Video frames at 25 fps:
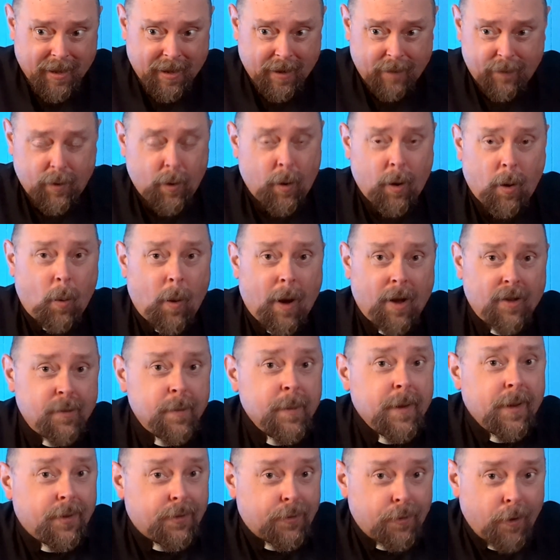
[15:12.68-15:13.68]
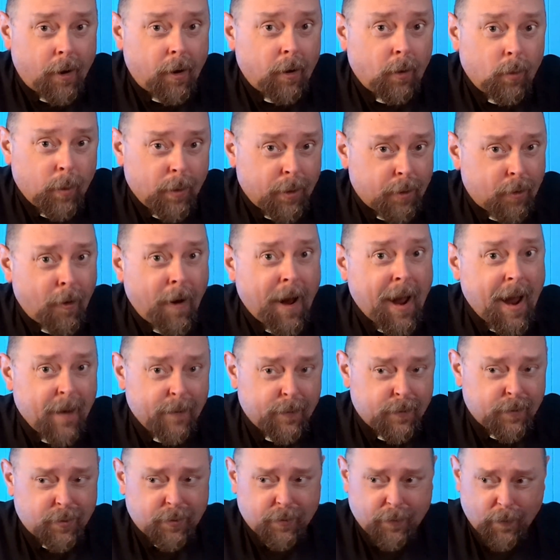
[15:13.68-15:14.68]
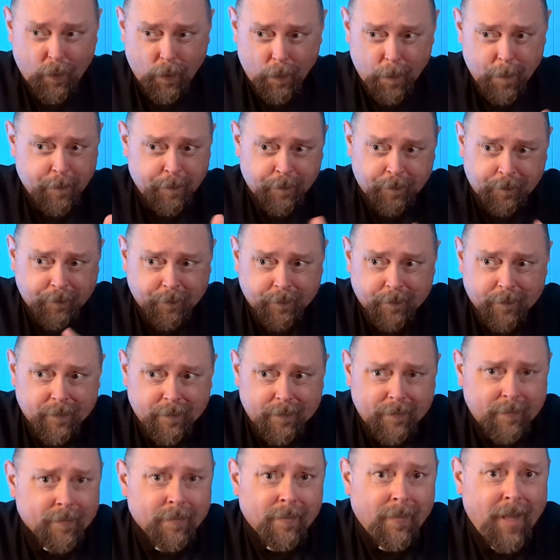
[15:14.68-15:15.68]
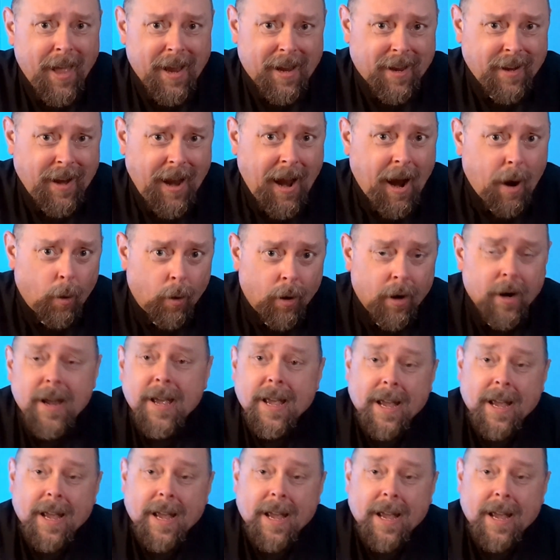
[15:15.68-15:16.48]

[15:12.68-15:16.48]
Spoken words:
If you want to watch me struggle with crafts for like an hour.